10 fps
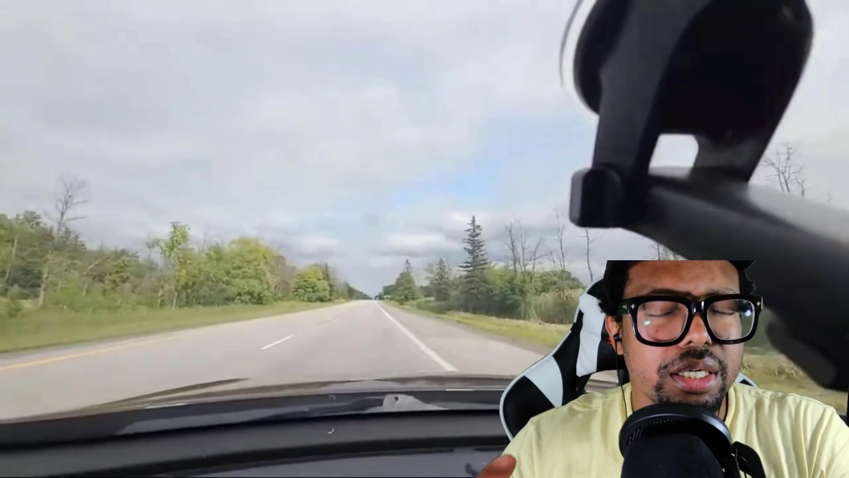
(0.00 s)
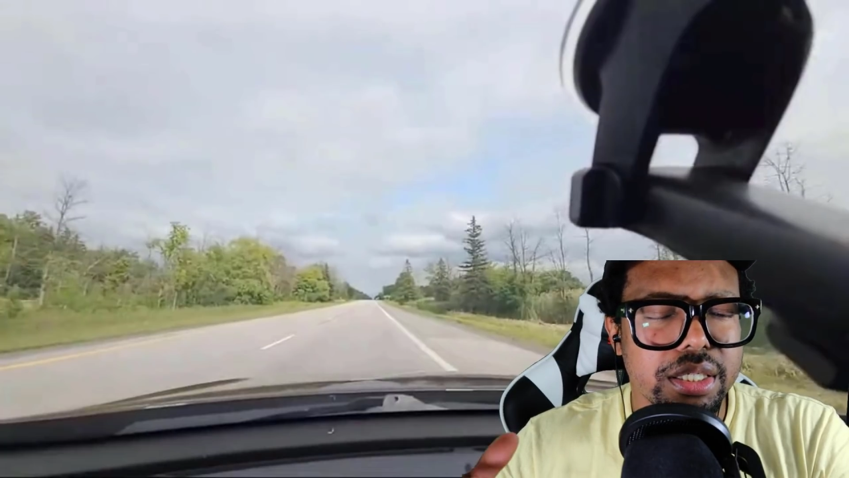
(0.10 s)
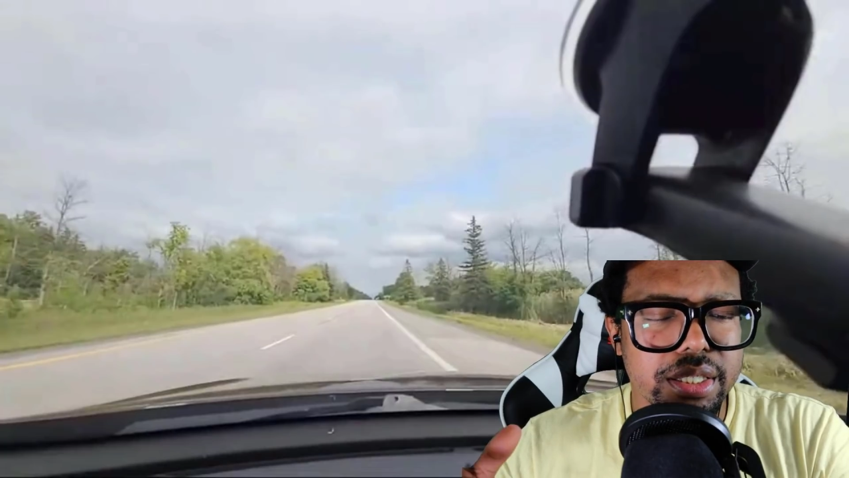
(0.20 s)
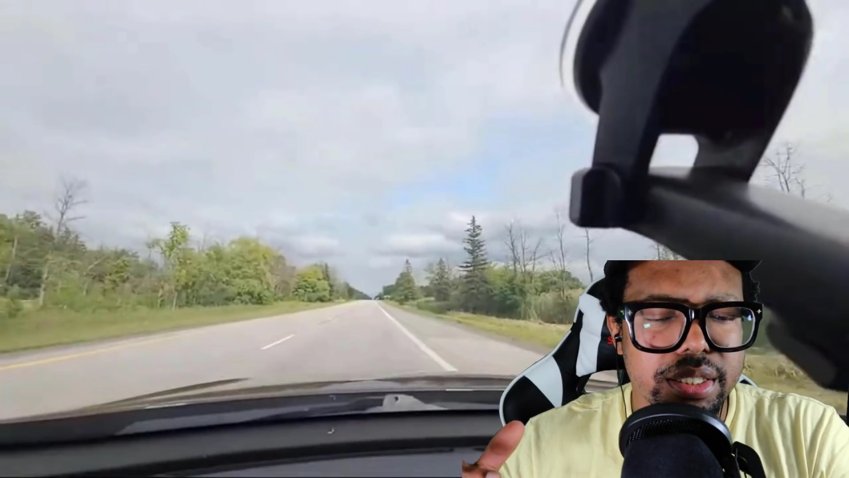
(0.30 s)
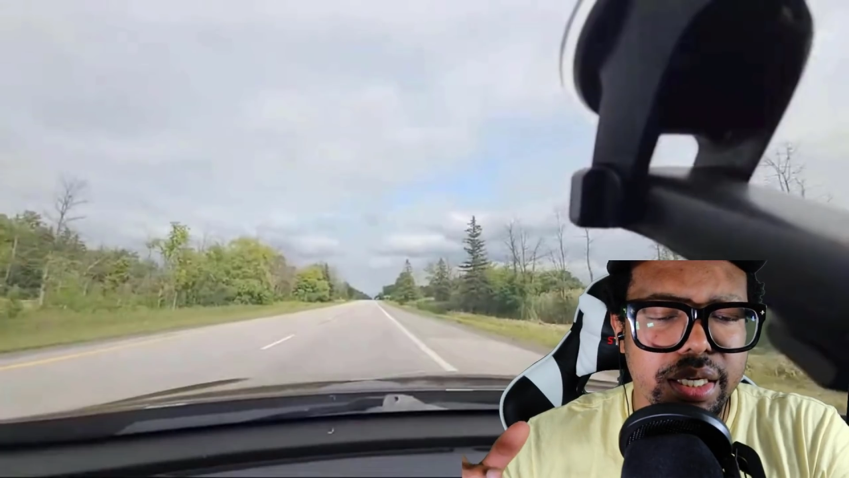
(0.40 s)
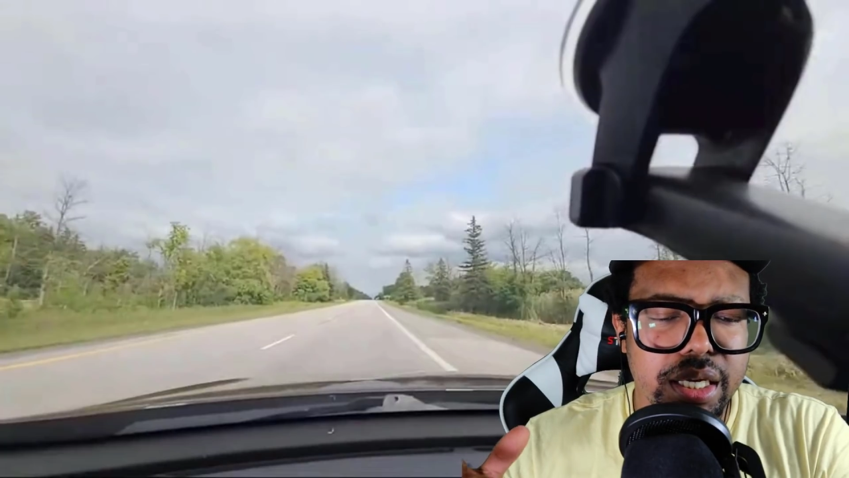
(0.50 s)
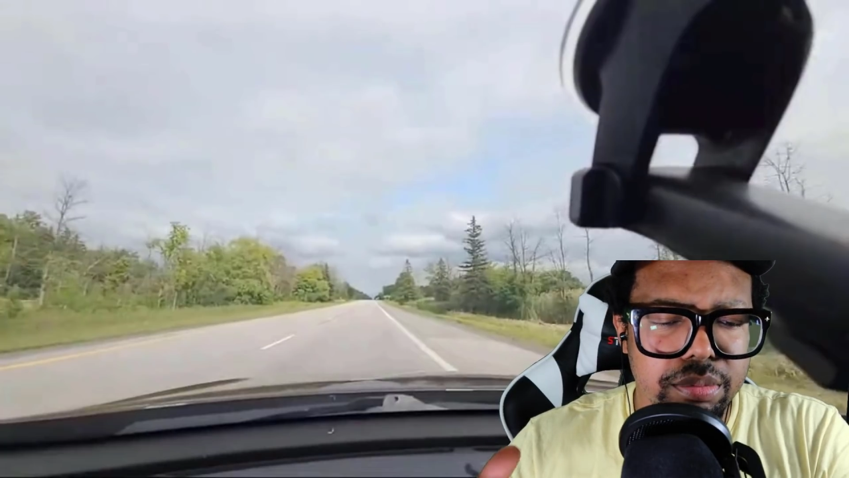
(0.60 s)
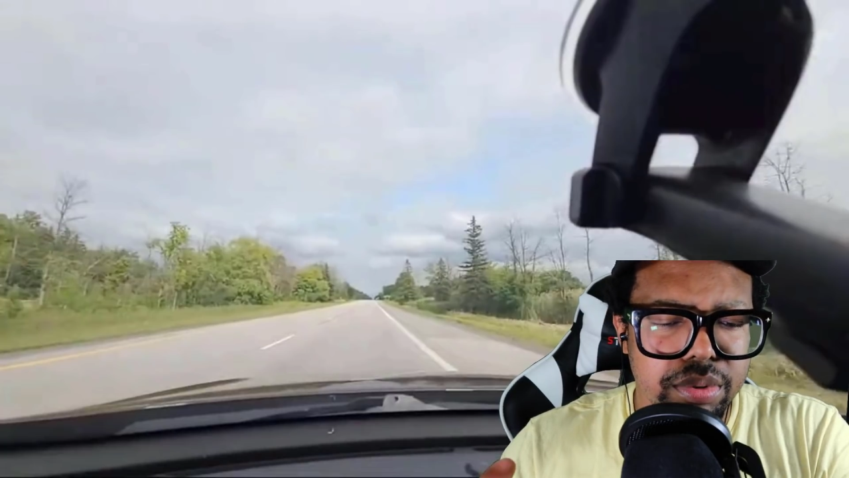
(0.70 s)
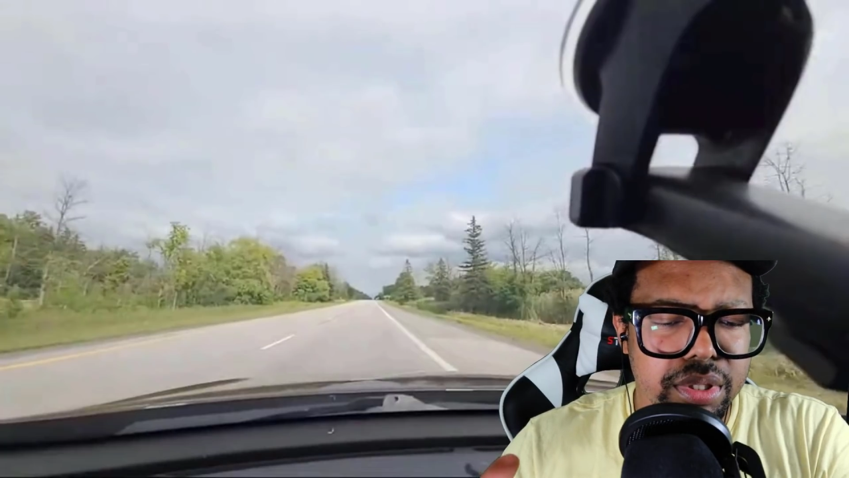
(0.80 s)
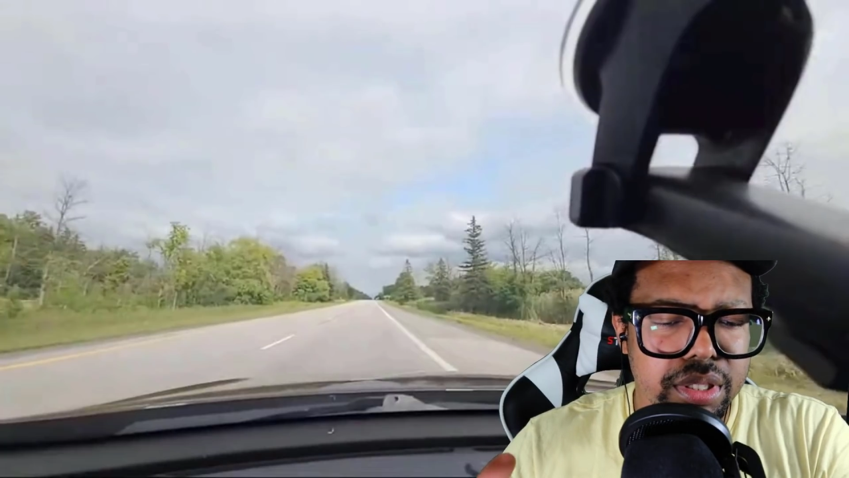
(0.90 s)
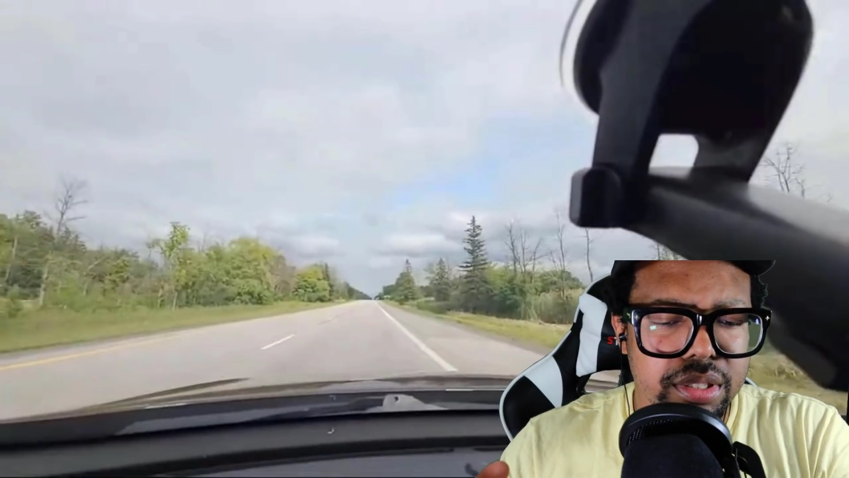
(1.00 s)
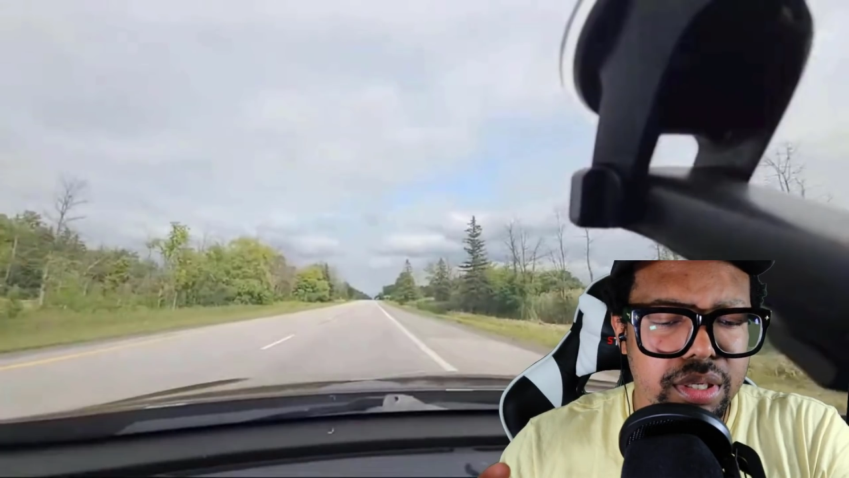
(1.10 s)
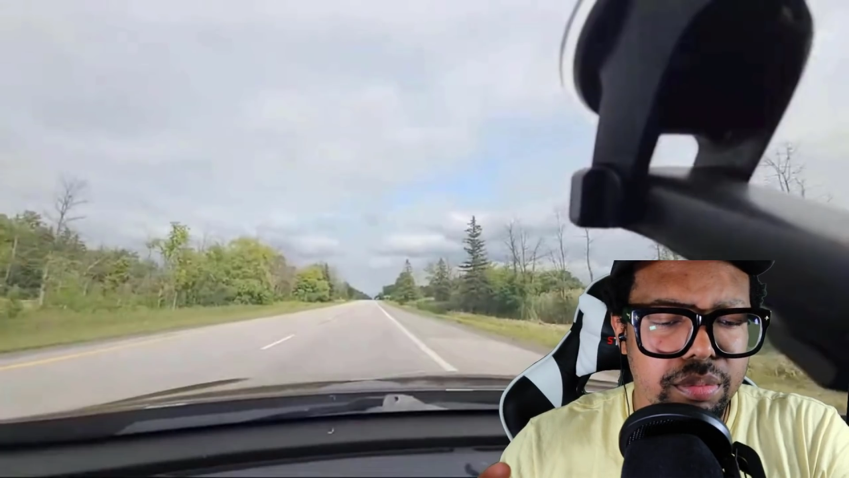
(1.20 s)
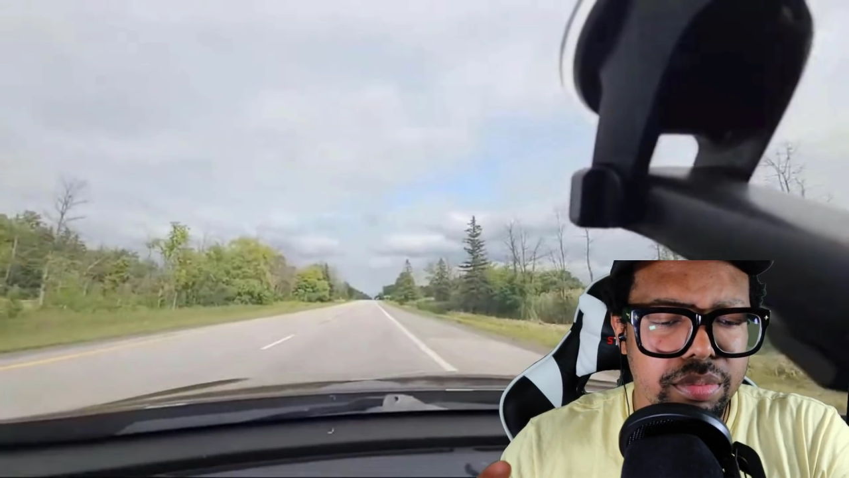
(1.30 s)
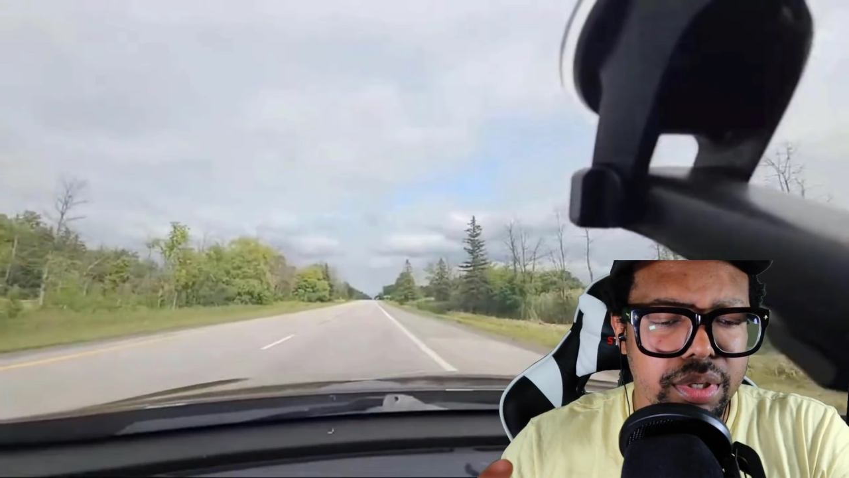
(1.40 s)
She's keeping this
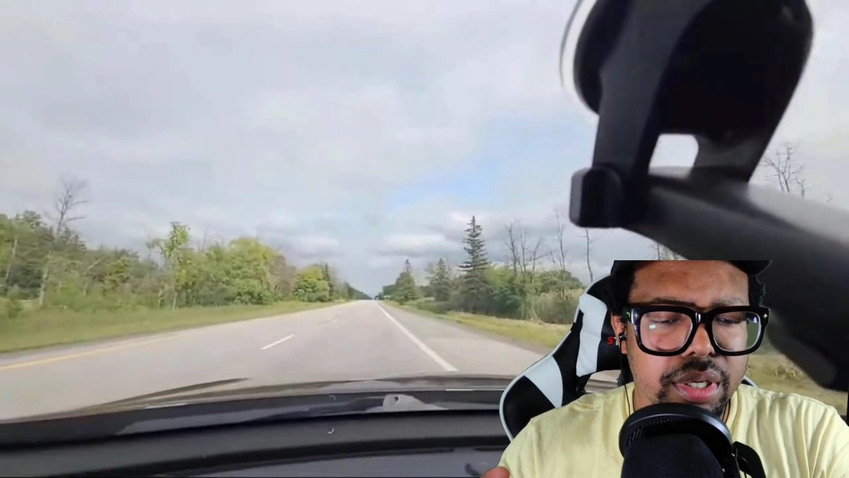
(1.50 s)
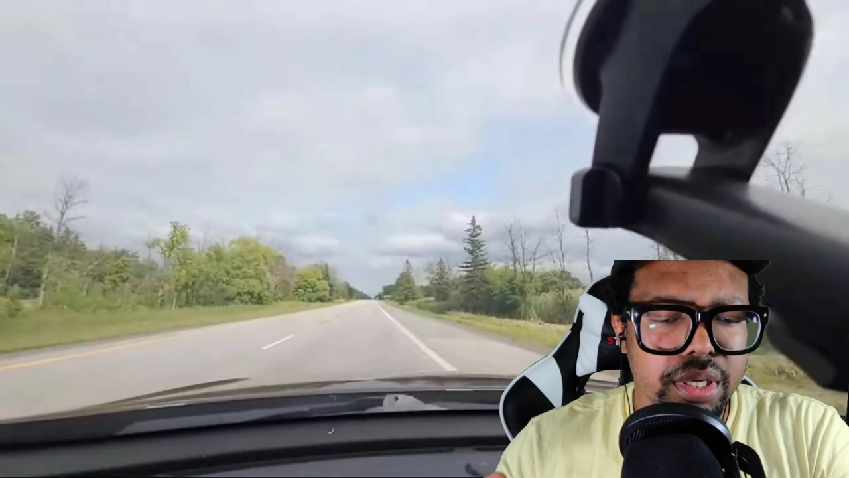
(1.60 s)
up,